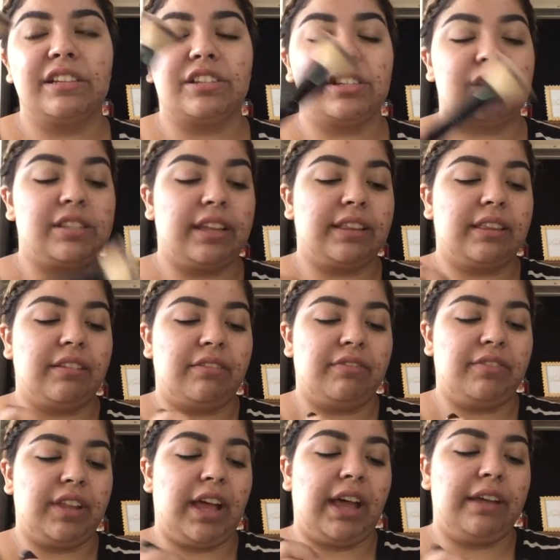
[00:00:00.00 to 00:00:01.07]
It's just like the
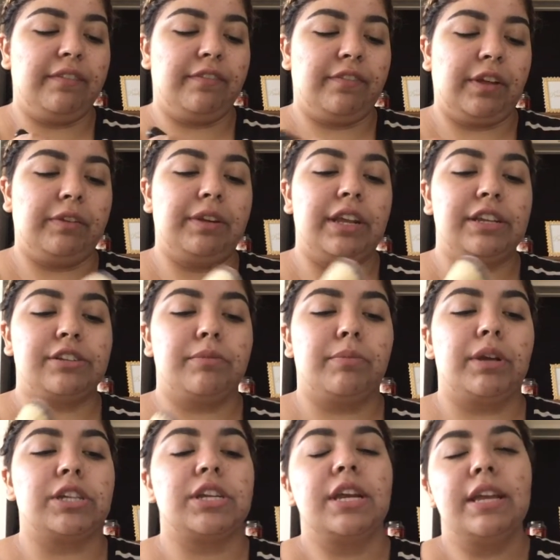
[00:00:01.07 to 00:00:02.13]
flat foundation
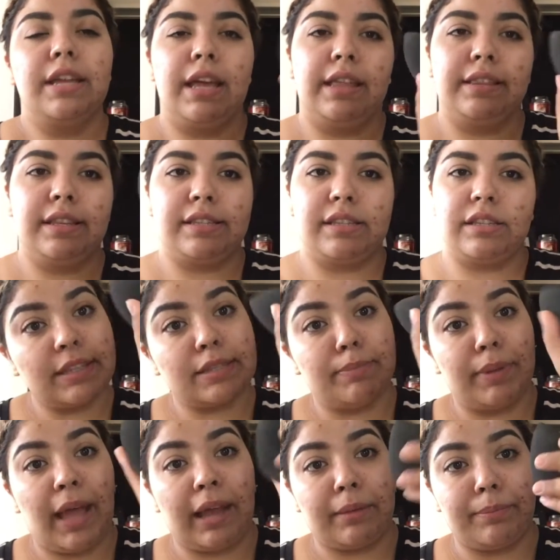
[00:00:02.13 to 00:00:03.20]
brush, and this is this
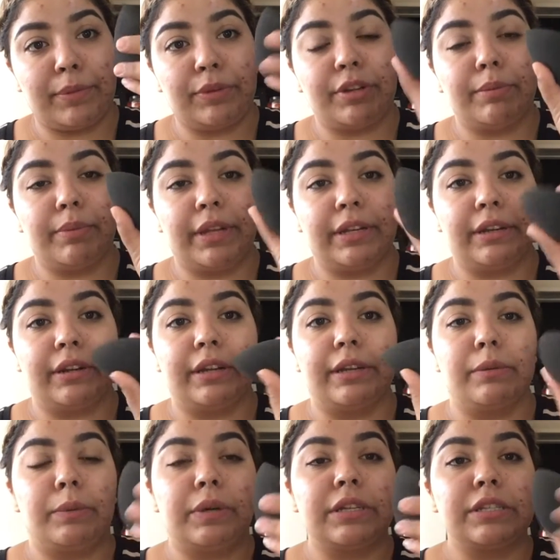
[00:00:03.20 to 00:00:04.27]
black beauty blender.
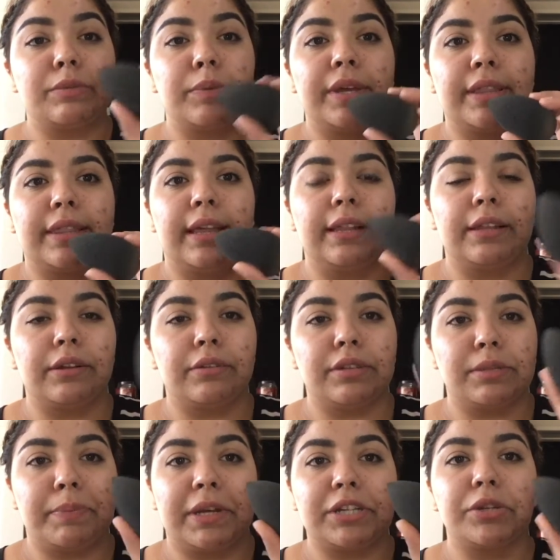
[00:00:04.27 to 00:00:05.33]
It was with a little
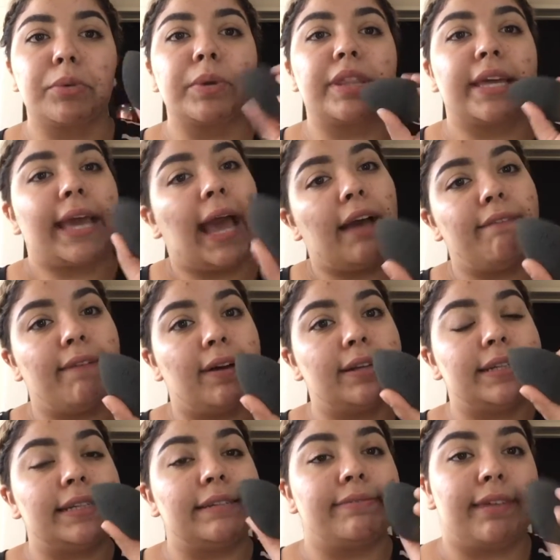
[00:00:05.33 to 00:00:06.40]
special with a Kat
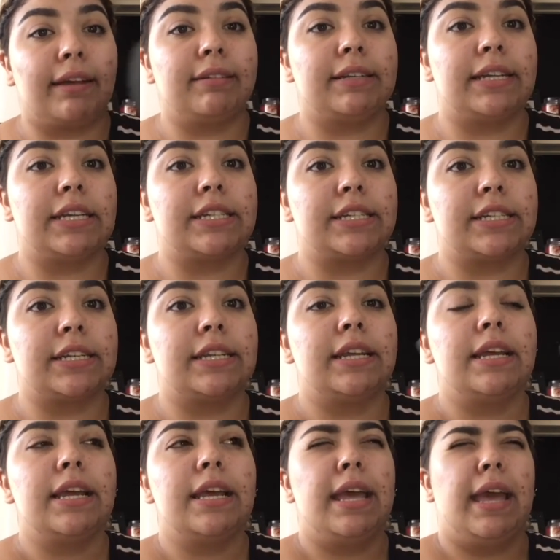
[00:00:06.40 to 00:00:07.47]
Von D foundation.
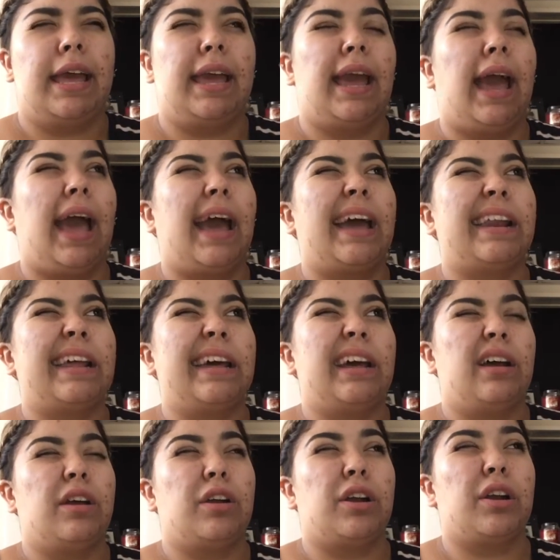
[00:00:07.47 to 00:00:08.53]
It had
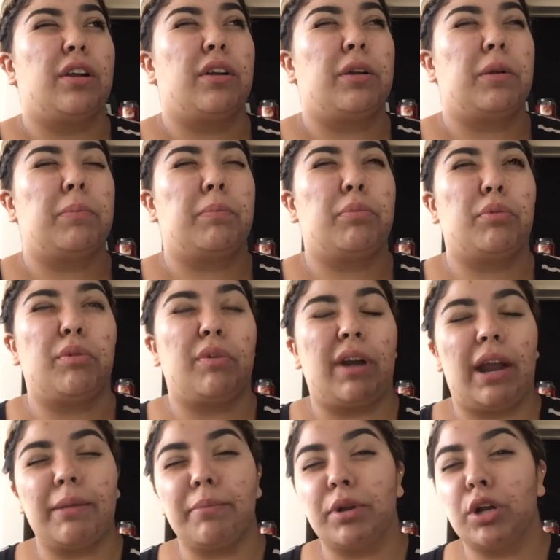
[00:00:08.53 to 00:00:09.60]
her
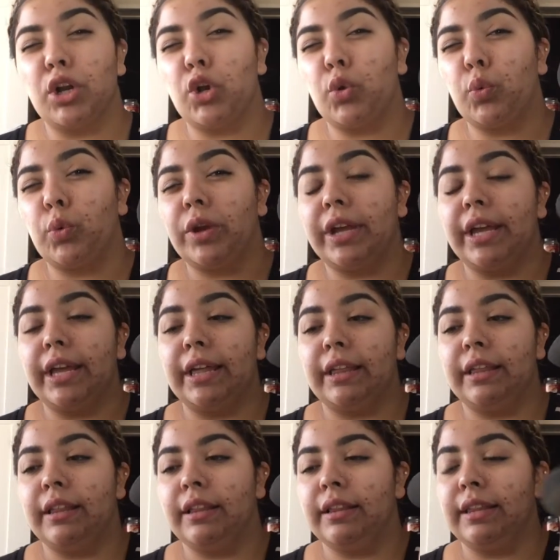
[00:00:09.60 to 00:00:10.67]
primer with
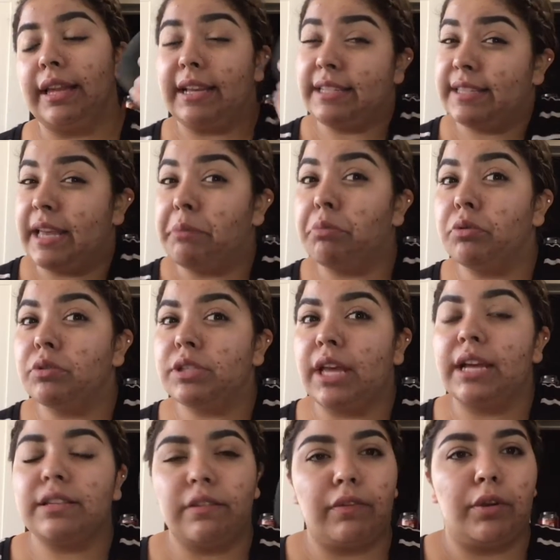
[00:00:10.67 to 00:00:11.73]
like a sample
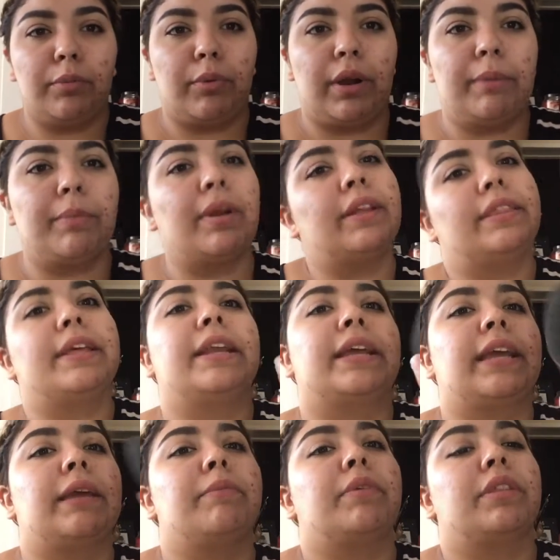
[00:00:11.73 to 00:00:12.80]
size of her primer, and then
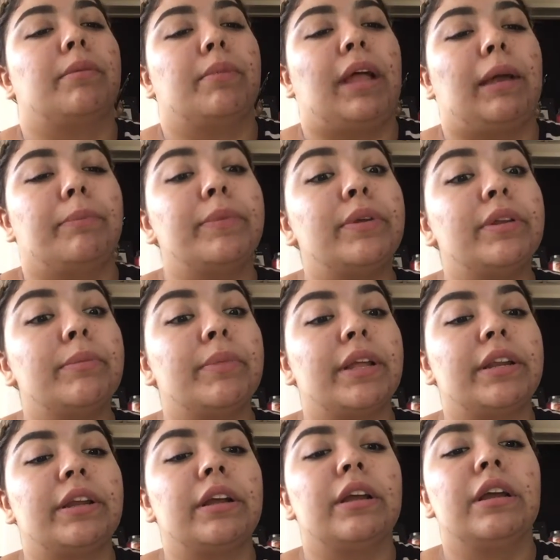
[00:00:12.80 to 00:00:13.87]
it came with a black beauty
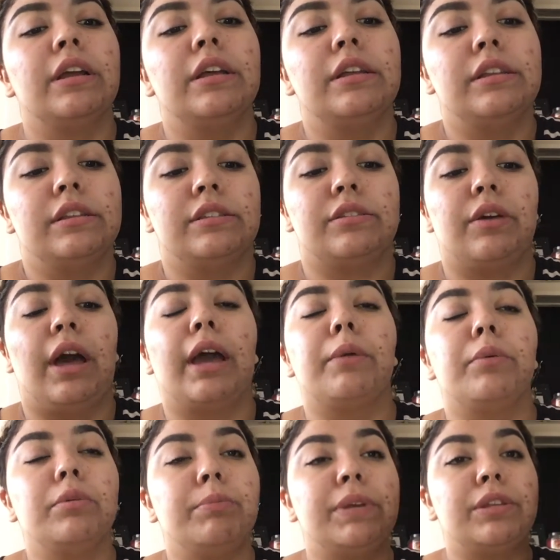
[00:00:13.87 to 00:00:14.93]
blender. So I
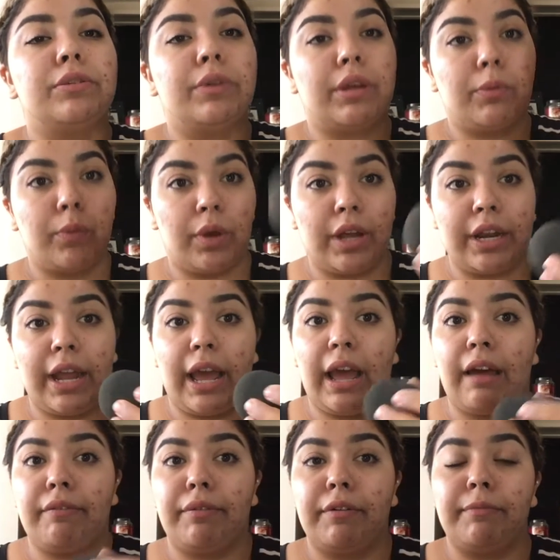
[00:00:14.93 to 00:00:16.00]
will be doing one
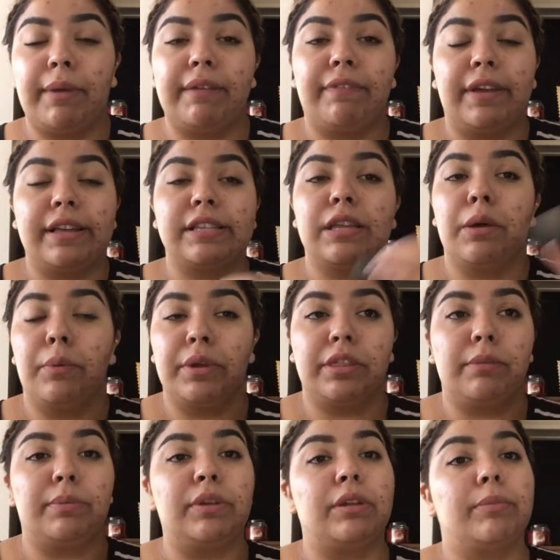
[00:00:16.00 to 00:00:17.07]
half of my face with
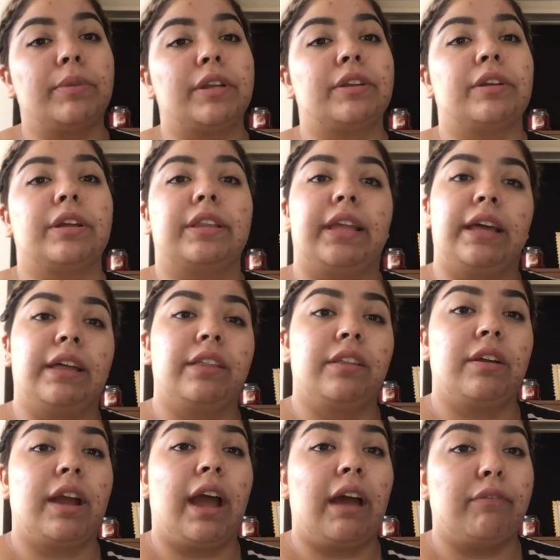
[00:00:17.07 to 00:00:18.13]
the beauty blender and the
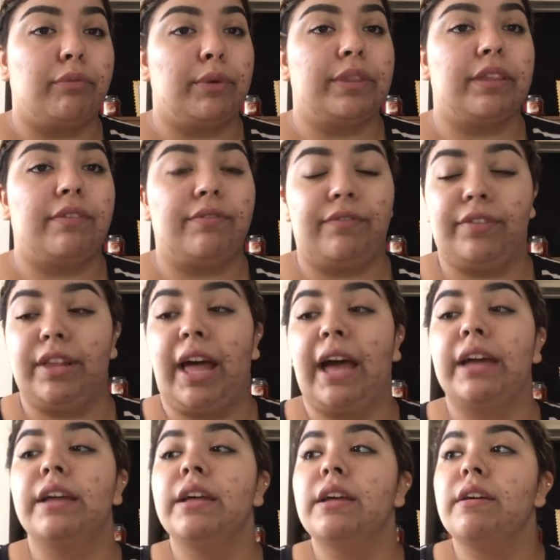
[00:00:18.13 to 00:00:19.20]
other half with a
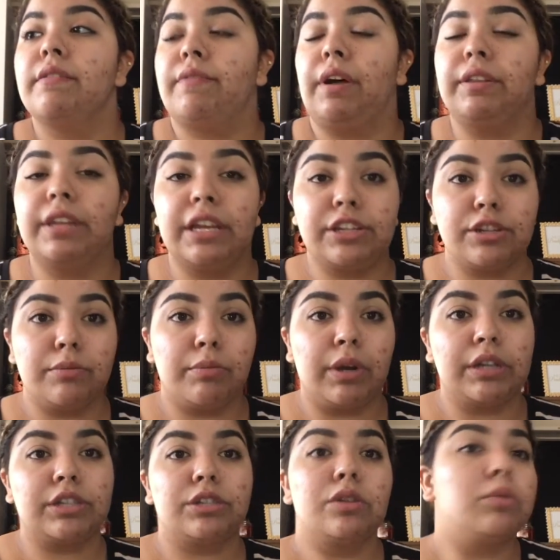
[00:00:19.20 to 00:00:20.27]
flat foundation
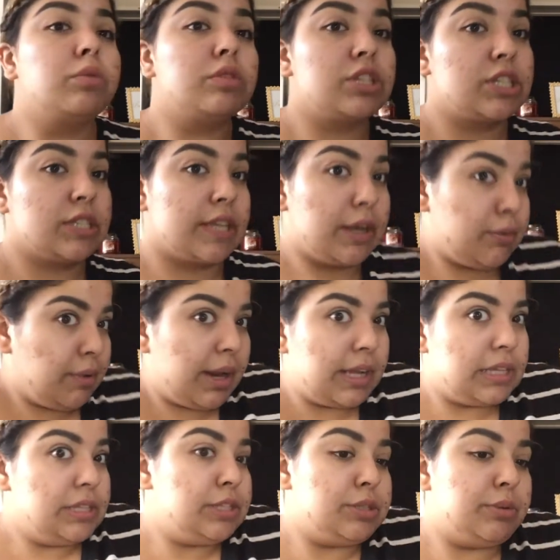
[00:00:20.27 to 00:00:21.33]
brush, so we'll just get right
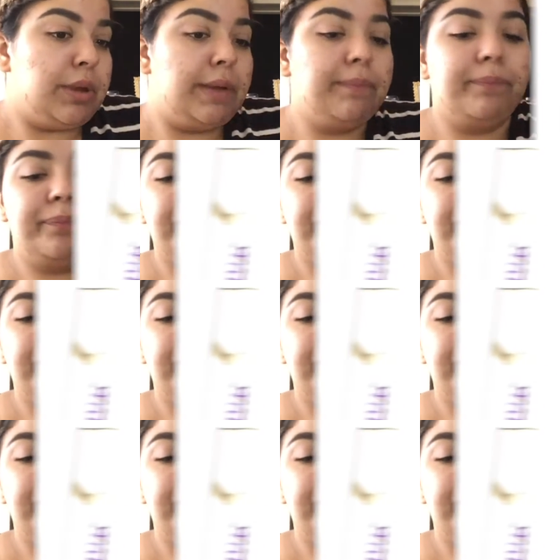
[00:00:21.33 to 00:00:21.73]
into it.